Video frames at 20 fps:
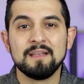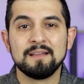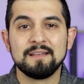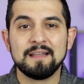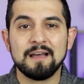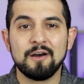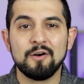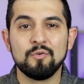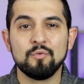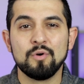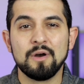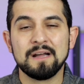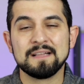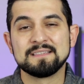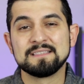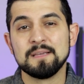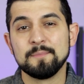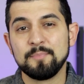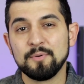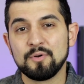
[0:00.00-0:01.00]
Now, a
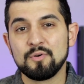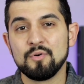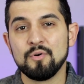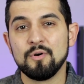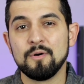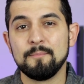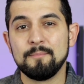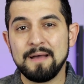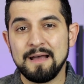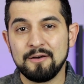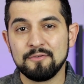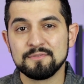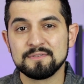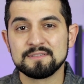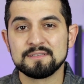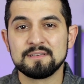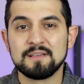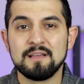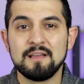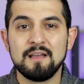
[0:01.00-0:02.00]
typical
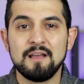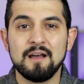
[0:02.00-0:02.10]
amount